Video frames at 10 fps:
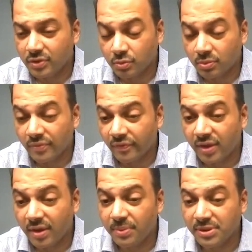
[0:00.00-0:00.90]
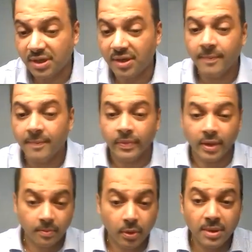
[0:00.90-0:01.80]
we should be 15%
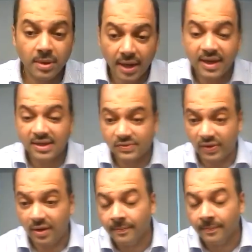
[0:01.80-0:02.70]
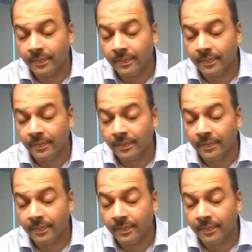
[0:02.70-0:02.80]
and probably higher as well.